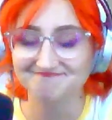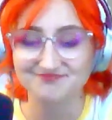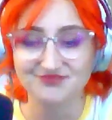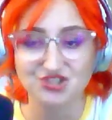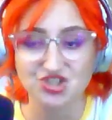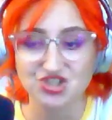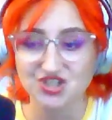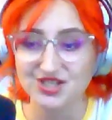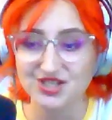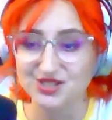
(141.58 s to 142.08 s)

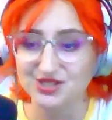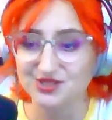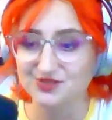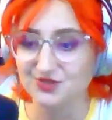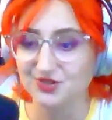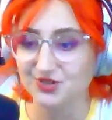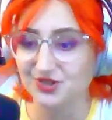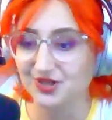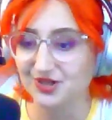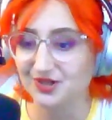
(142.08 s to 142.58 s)
just
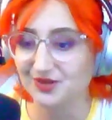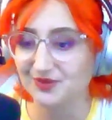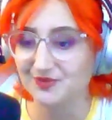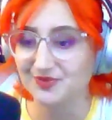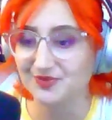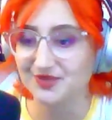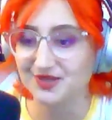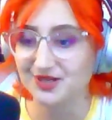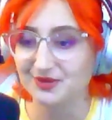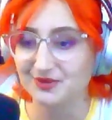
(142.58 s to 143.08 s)
for here.
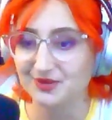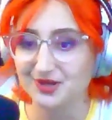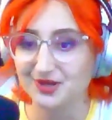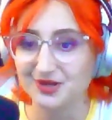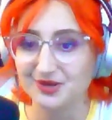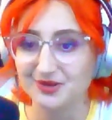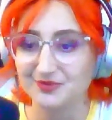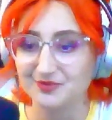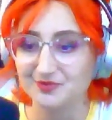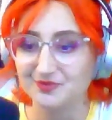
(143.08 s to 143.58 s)
There we
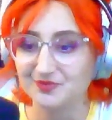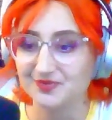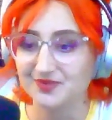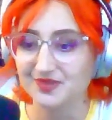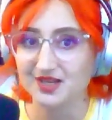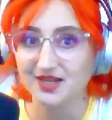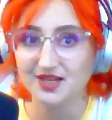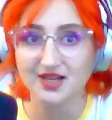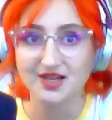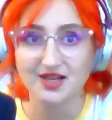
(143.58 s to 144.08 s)
go.
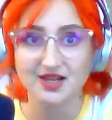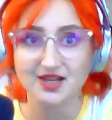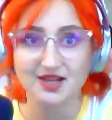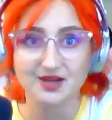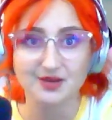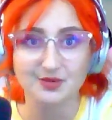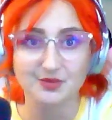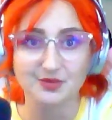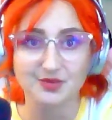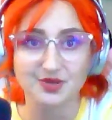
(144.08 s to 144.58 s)

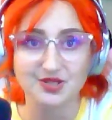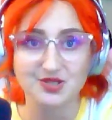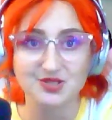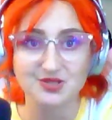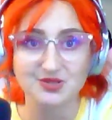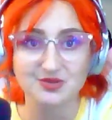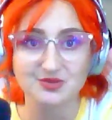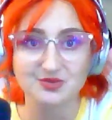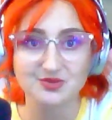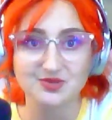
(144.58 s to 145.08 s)
We
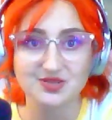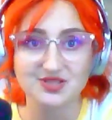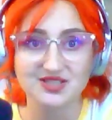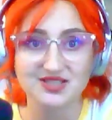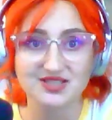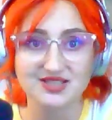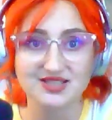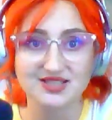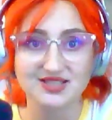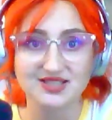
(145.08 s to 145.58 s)
don't
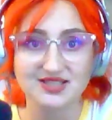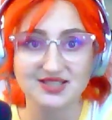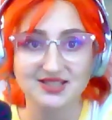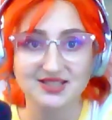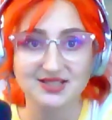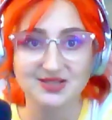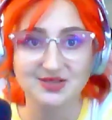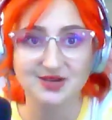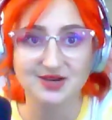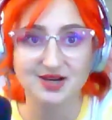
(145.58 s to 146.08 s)

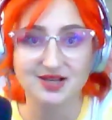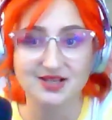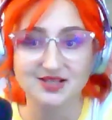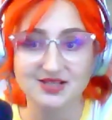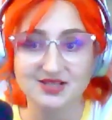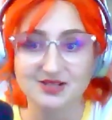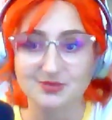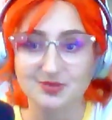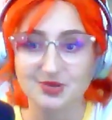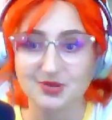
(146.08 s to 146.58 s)
need
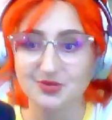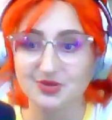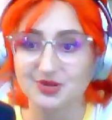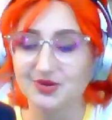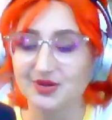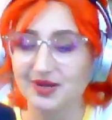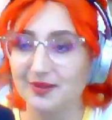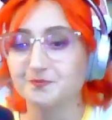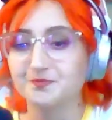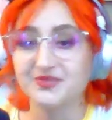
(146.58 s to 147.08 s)
grass mown.
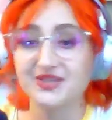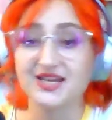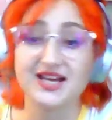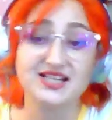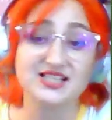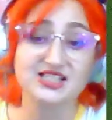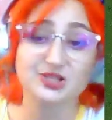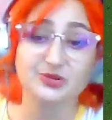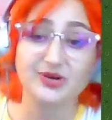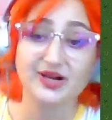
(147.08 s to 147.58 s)
Okay. Yeah,
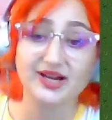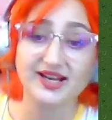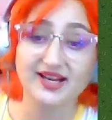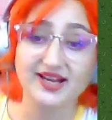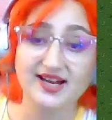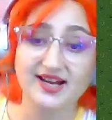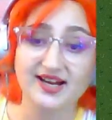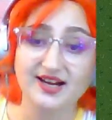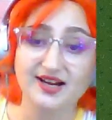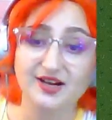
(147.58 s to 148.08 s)
so I
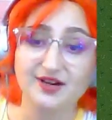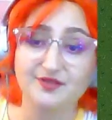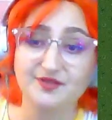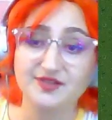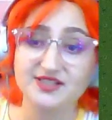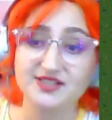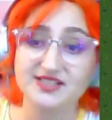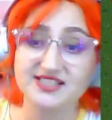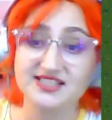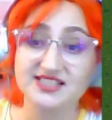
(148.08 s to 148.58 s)

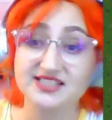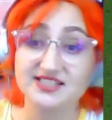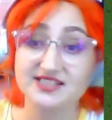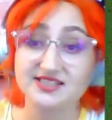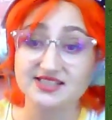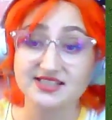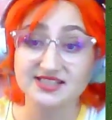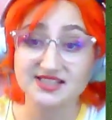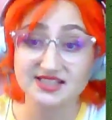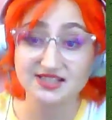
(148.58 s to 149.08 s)
have
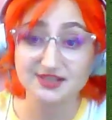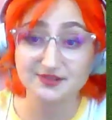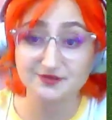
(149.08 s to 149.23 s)
7